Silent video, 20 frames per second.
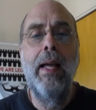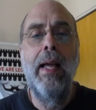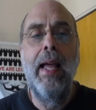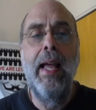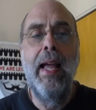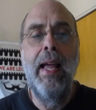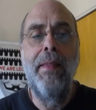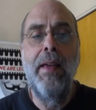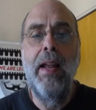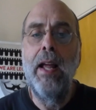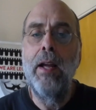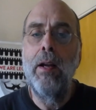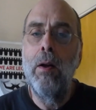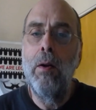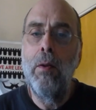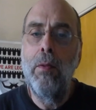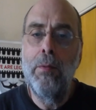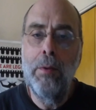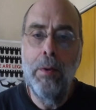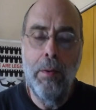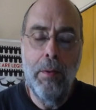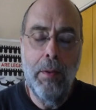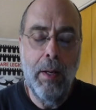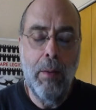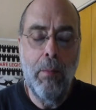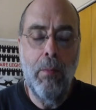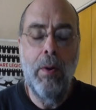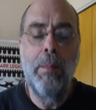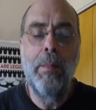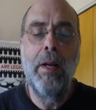and then I go through them
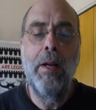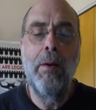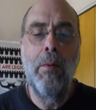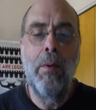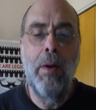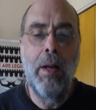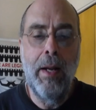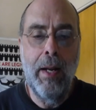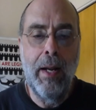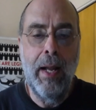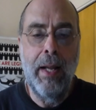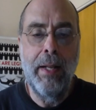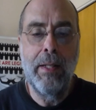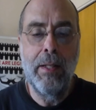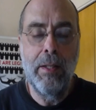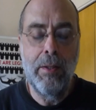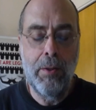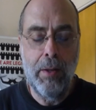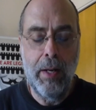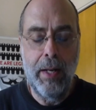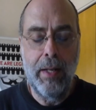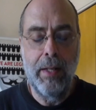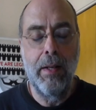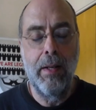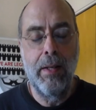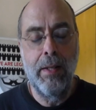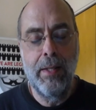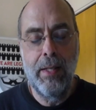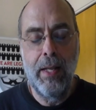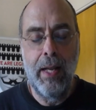one by one, and I just try to
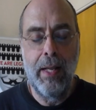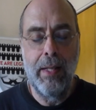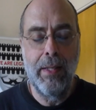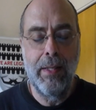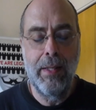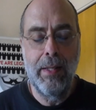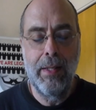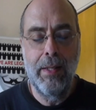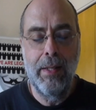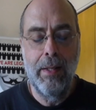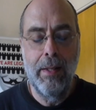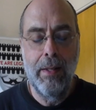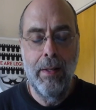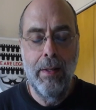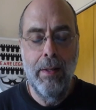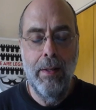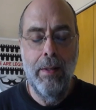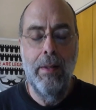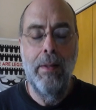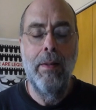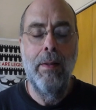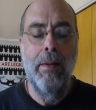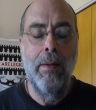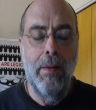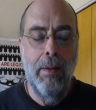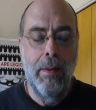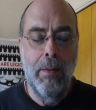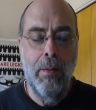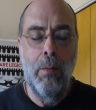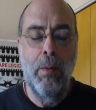sense
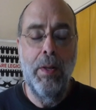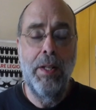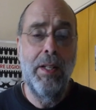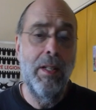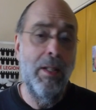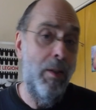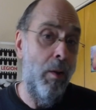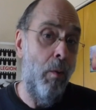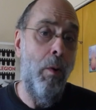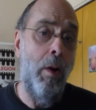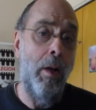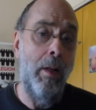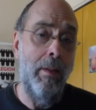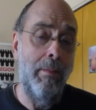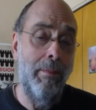which is the one.